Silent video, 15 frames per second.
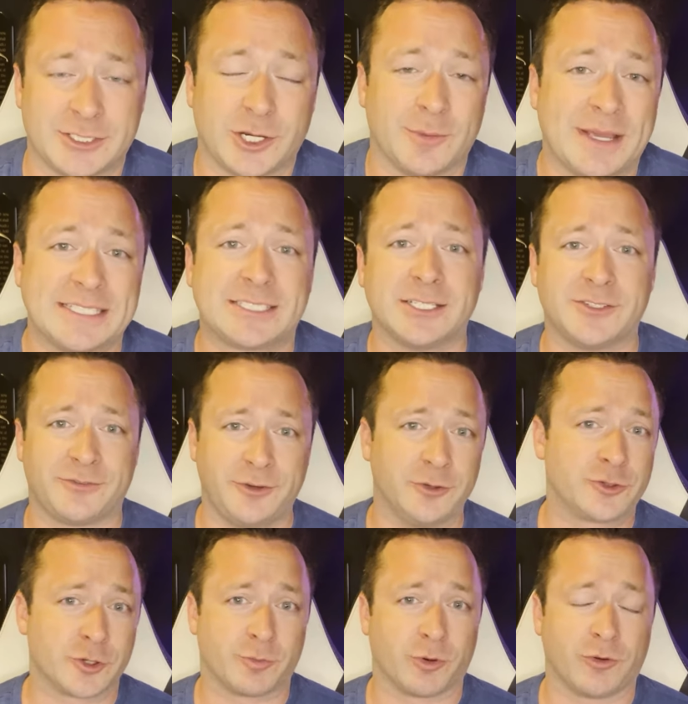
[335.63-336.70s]
So you're basically
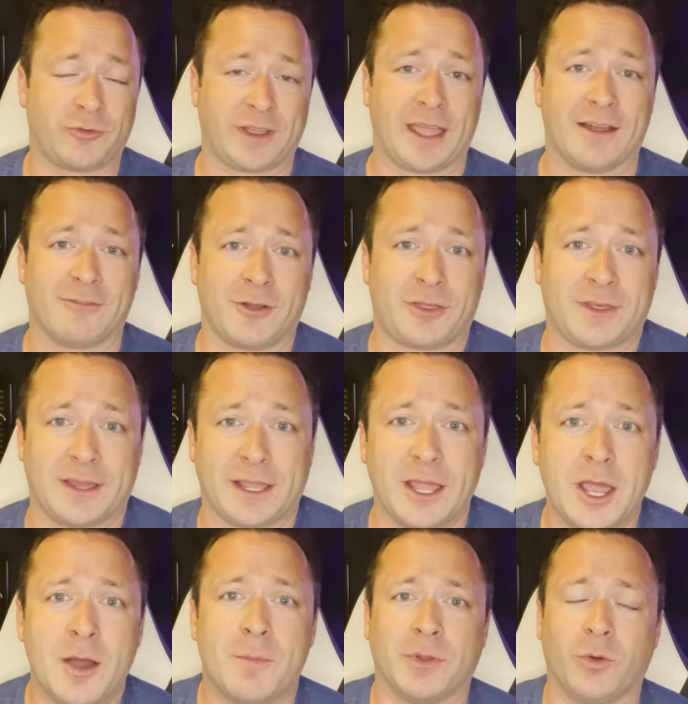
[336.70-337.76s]
future-proofing
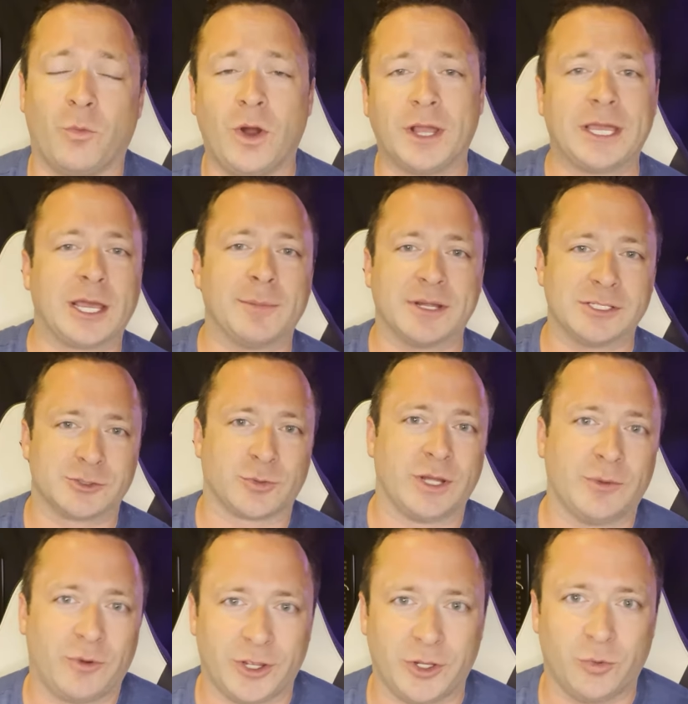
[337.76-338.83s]
everything, but the 1 gigabit is
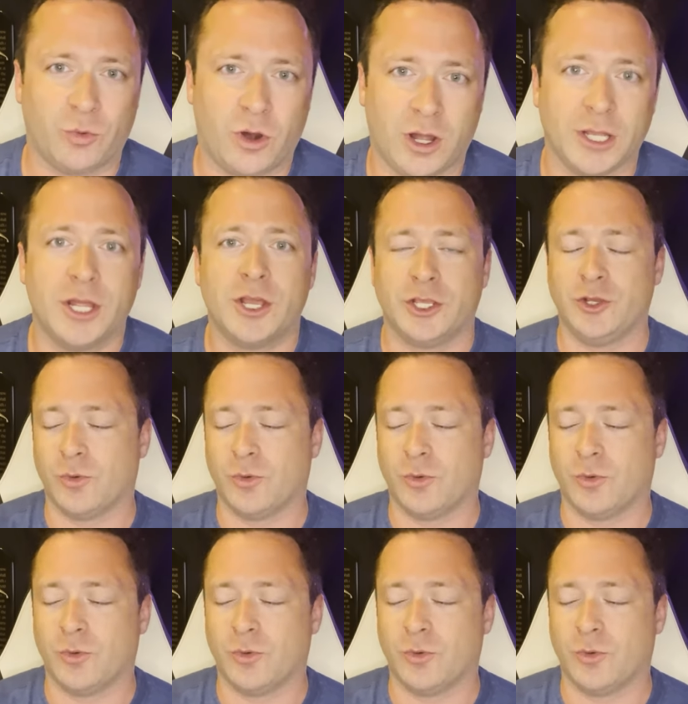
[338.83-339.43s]
really what you want.